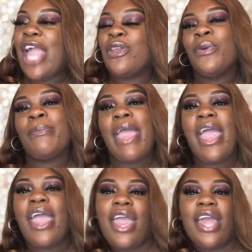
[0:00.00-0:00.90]
you
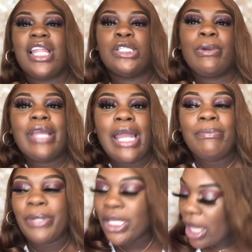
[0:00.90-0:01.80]
mad? That's why you
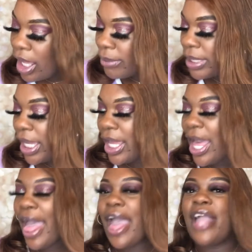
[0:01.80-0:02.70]
got beat up.
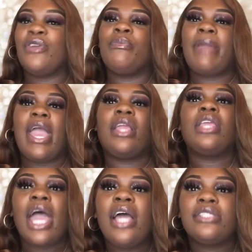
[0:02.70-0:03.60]
Yeah, you mad?
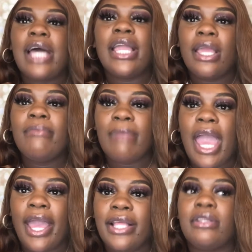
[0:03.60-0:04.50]
Yes, I am
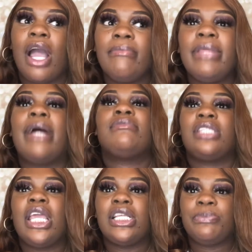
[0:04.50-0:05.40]
mad. Come
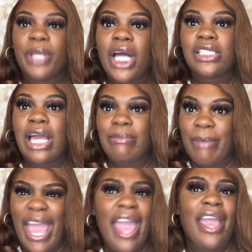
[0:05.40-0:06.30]
downstairs because I'm
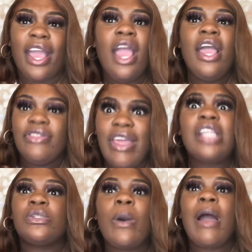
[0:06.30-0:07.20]
mad.
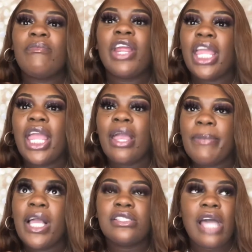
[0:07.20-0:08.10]
That's why I'm right here,
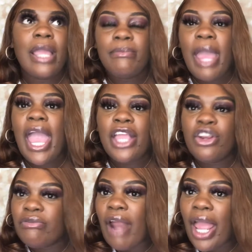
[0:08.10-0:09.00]
because I'm mad.
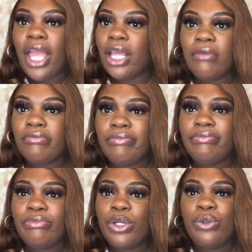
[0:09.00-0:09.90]
You're right.
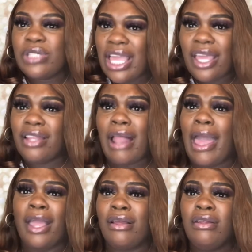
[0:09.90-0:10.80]
What are you saying?
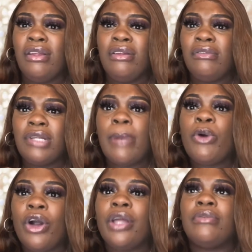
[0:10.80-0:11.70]
Like, come
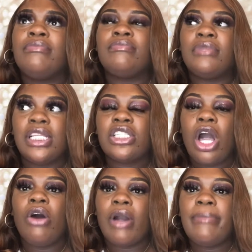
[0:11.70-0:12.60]
on. Let's
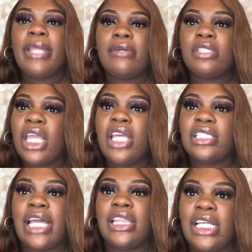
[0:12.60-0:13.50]
go. Come downstairs.
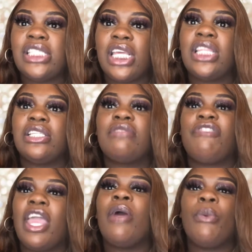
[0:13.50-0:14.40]
Like, let's get this
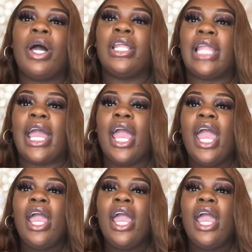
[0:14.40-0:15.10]
fair one. Like,